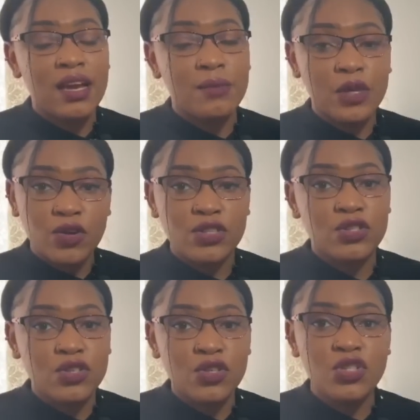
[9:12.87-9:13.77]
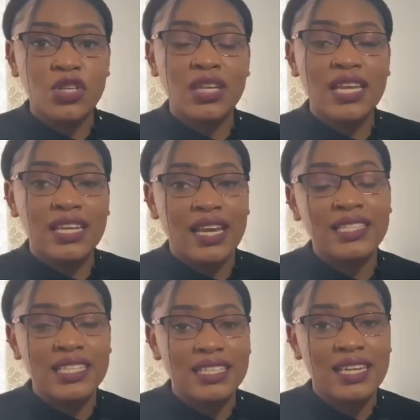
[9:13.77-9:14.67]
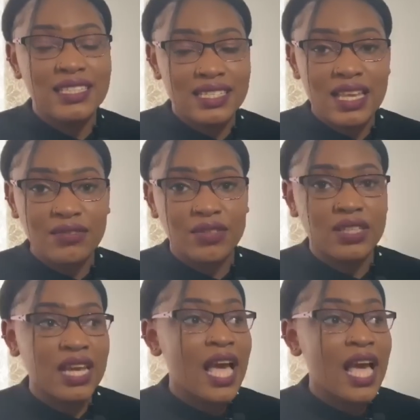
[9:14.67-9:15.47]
the constitution in 1997.